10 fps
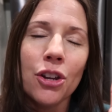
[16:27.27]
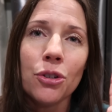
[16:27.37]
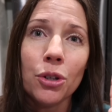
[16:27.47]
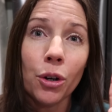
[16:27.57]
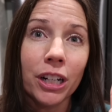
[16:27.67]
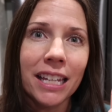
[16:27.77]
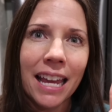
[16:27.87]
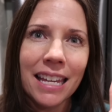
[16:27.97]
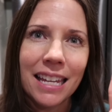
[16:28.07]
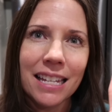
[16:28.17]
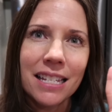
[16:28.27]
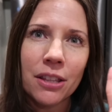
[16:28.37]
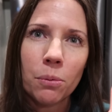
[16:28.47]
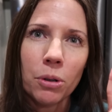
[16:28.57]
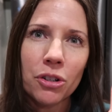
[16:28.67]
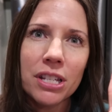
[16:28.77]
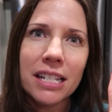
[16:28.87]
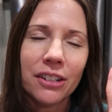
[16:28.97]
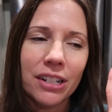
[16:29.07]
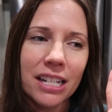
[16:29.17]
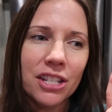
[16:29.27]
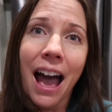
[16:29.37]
New York Yankees in the World Series.